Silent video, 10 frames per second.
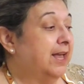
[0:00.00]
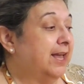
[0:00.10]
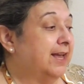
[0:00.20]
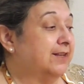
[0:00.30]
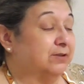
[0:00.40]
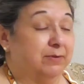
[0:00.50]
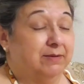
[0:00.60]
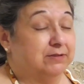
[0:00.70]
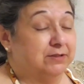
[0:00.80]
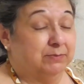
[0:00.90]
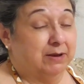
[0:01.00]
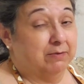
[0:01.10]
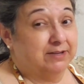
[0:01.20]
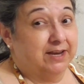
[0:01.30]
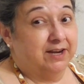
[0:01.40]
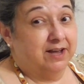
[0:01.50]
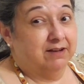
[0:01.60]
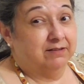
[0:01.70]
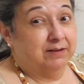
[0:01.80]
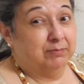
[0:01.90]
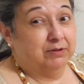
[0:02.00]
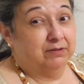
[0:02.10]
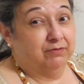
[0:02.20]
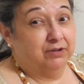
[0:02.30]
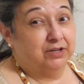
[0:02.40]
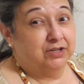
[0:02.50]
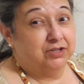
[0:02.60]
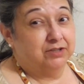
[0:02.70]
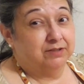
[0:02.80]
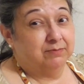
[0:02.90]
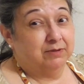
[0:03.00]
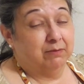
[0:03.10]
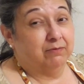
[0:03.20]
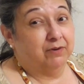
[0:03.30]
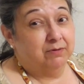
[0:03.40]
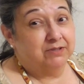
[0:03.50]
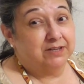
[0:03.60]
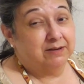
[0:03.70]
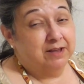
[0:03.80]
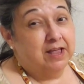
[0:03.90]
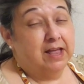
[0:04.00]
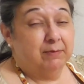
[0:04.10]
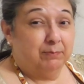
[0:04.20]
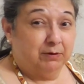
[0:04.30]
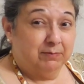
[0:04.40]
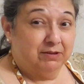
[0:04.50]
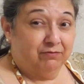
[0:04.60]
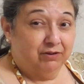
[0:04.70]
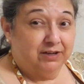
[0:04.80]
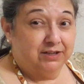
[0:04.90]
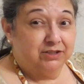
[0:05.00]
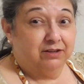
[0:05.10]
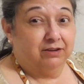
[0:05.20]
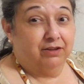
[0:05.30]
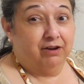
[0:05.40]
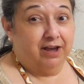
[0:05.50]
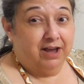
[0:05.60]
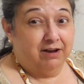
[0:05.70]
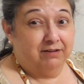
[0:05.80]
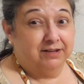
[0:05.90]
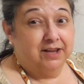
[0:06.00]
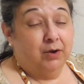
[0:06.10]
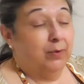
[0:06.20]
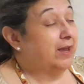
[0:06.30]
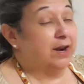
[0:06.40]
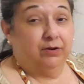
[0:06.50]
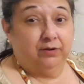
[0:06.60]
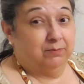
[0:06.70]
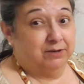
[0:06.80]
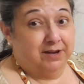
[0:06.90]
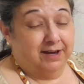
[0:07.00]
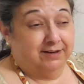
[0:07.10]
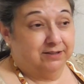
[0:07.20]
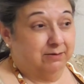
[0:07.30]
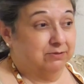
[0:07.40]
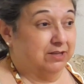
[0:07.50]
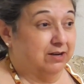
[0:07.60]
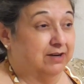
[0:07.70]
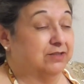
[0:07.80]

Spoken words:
And so since they were taken out and put in the fridge, they were frozen, and we put them in the fridge to thaw out. We got to cook them tonight. So I'm sitting there.